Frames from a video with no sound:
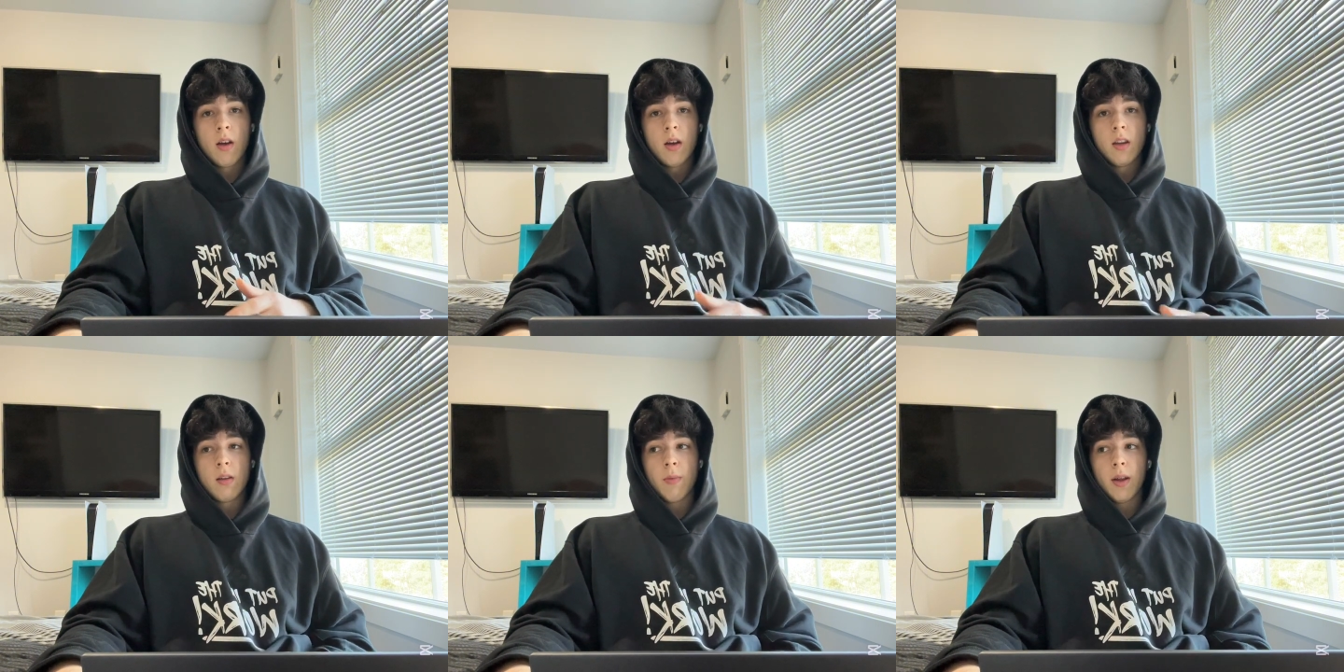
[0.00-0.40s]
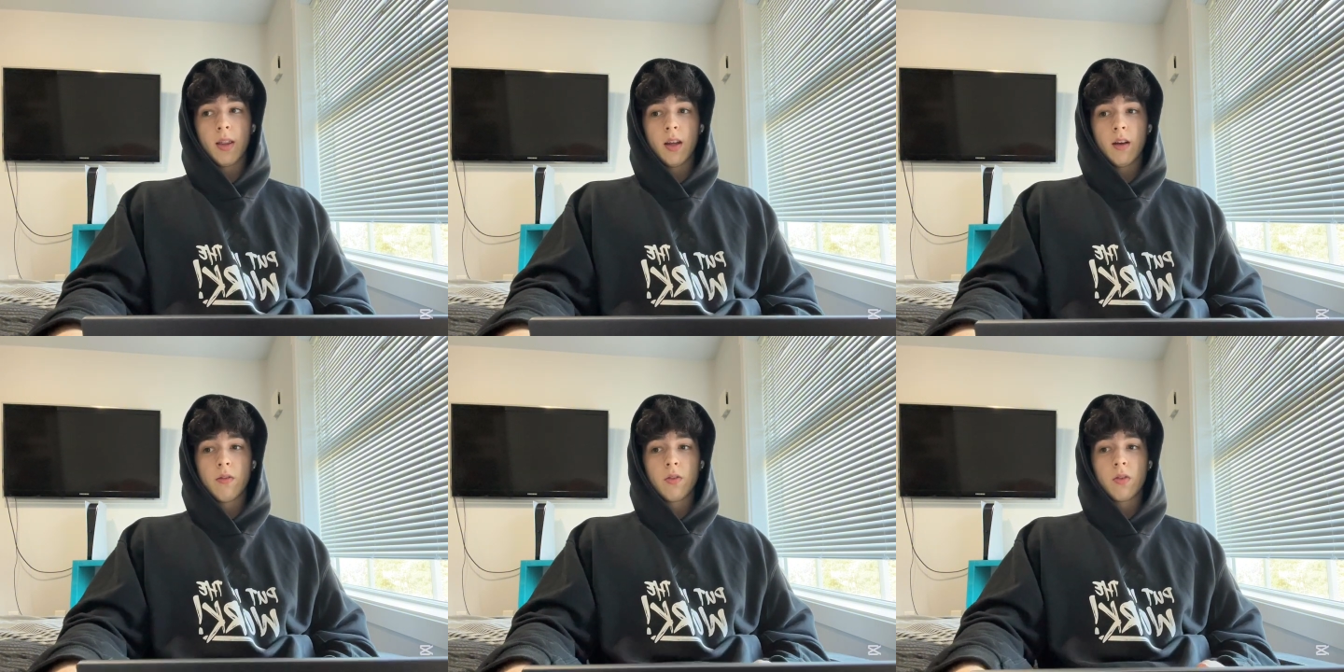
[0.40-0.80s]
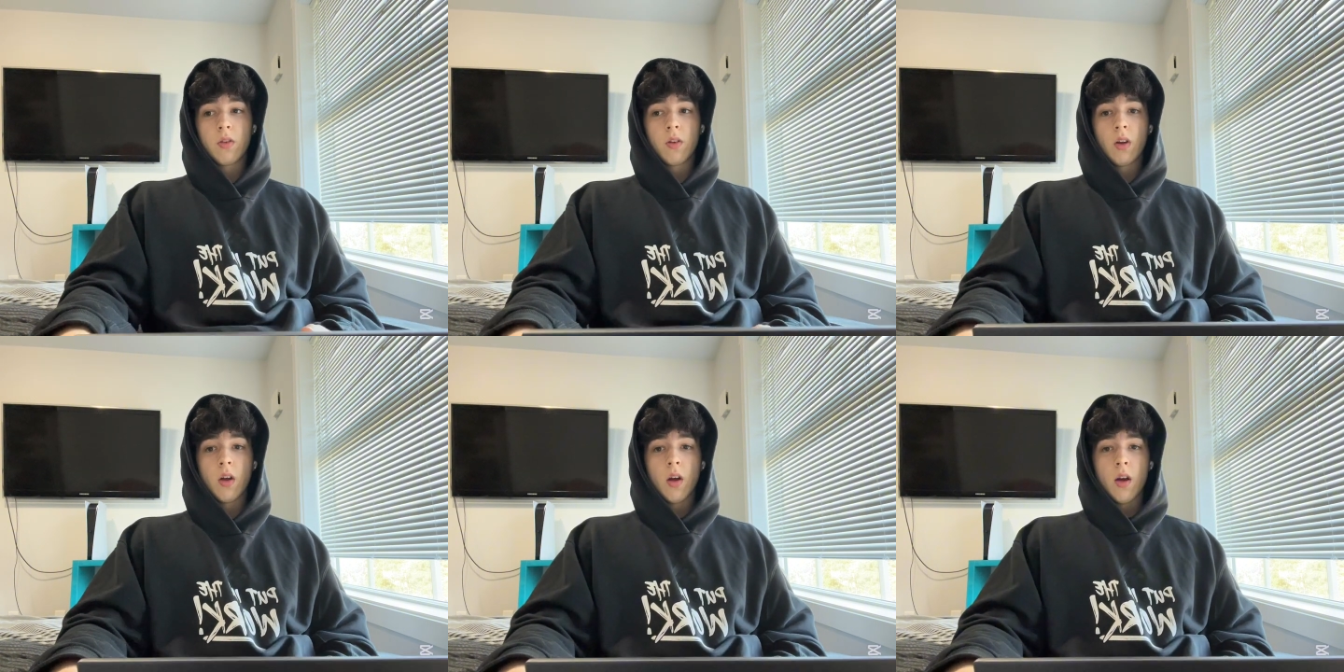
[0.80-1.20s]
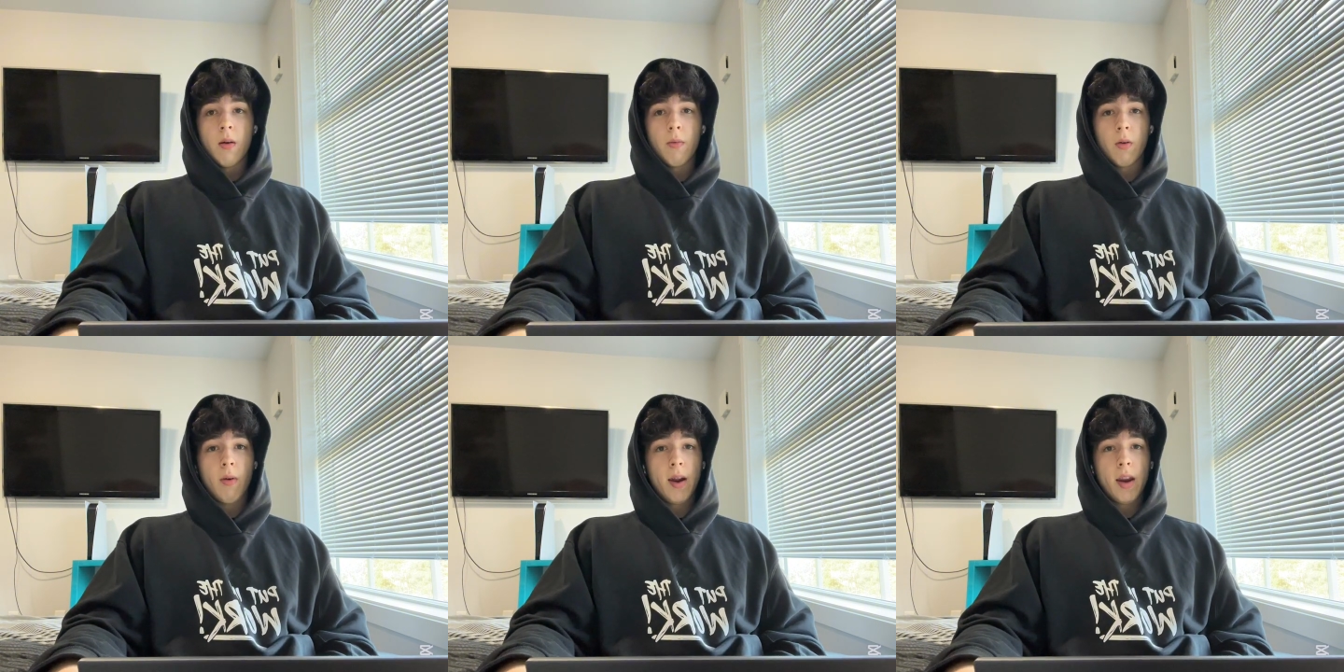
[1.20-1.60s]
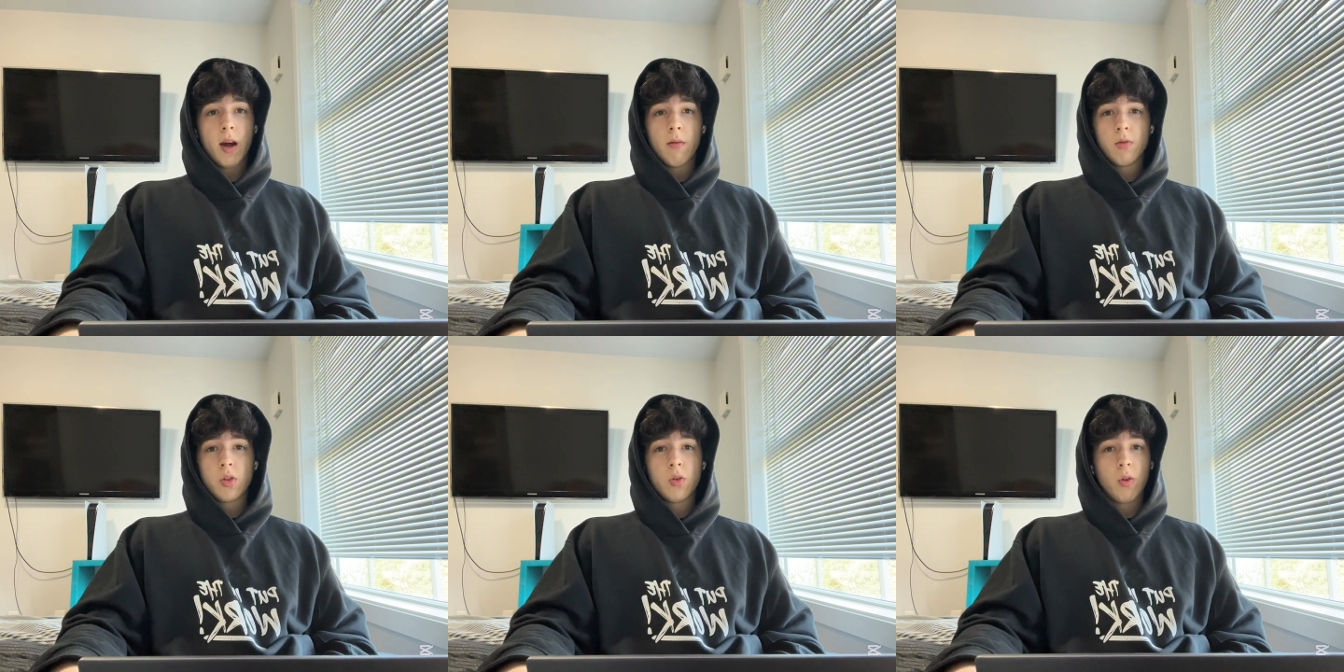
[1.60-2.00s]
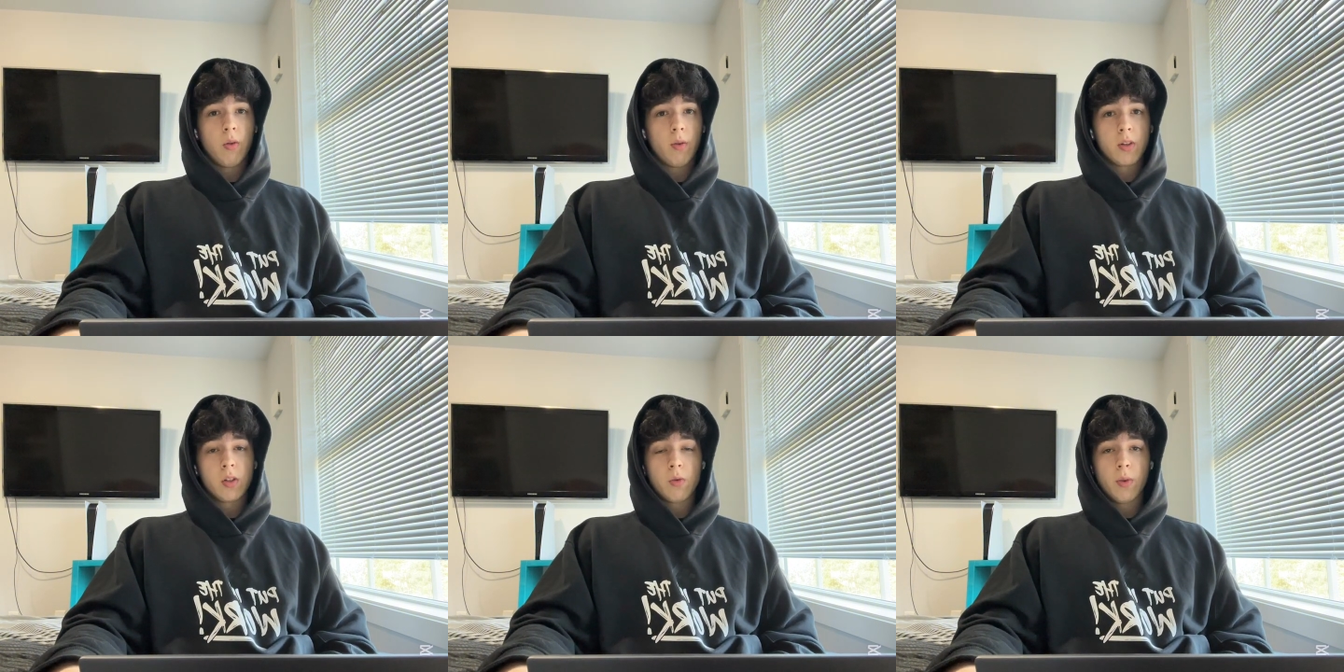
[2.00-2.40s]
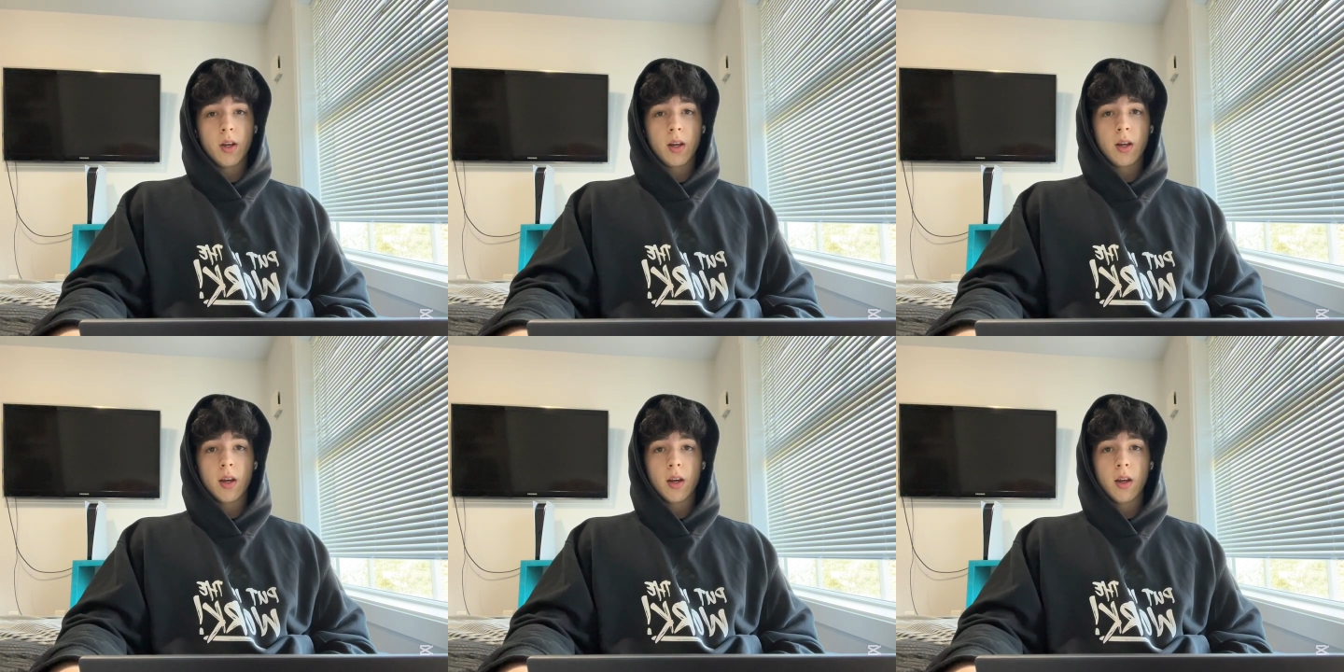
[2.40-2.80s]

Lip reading: to my lifts, but right now I'm just doing once a week.